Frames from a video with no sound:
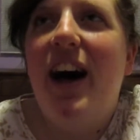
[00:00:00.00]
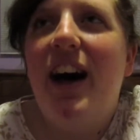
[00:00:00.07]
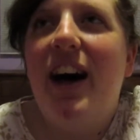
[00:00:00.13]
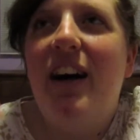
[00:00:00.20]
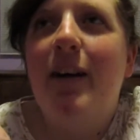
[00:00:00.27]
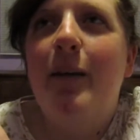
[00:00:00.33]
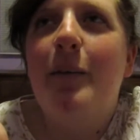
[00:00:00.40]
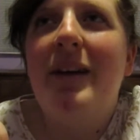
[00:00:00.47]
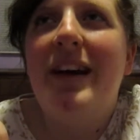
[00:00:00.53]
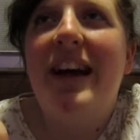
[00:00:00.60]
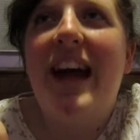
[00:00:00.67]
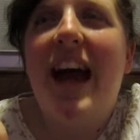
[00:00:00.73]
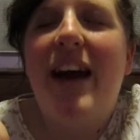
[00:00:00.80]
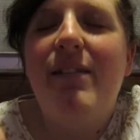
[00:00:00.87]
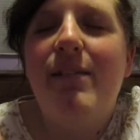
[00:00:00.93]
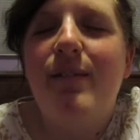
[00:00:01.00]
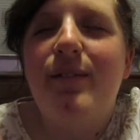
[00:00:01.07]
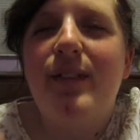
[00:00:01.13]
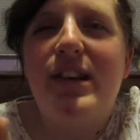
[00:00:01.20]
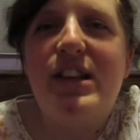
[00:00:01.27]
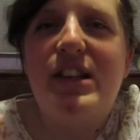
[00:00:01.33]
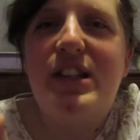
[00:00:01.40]
Um, I haven't
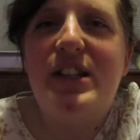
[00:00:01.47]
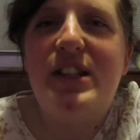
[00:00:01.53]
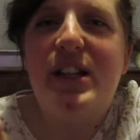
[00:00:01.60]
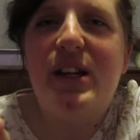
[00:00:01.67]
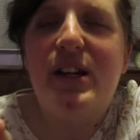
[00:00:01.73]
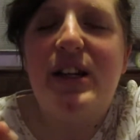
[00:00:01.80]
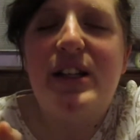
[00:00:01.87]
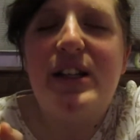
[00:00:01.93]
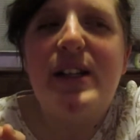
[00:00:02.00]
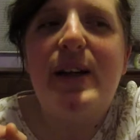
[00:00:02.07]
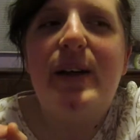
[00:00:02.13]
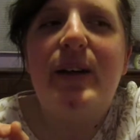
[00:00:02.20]
finished the series, though,